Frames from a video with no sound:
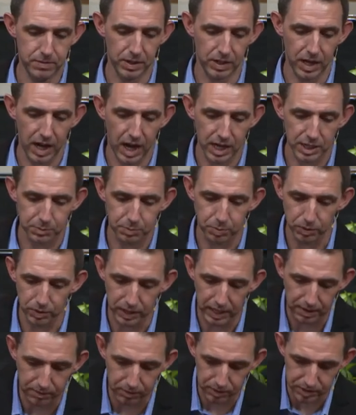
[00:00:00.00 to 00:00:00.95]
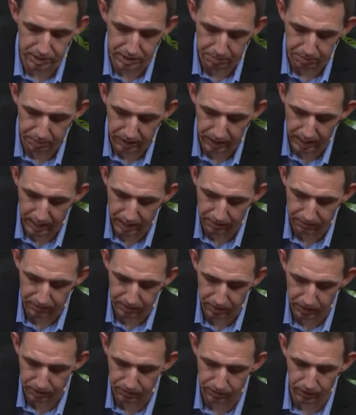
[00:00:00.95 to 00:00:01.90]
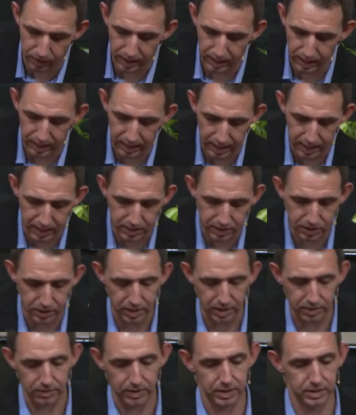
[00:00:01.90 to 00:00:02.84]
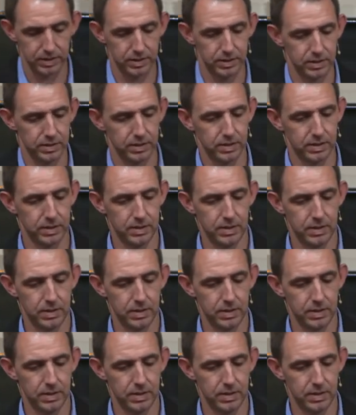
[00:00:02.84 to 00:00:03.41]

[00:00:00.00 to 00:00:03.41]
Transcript: The gospel levels the playing field for each of us.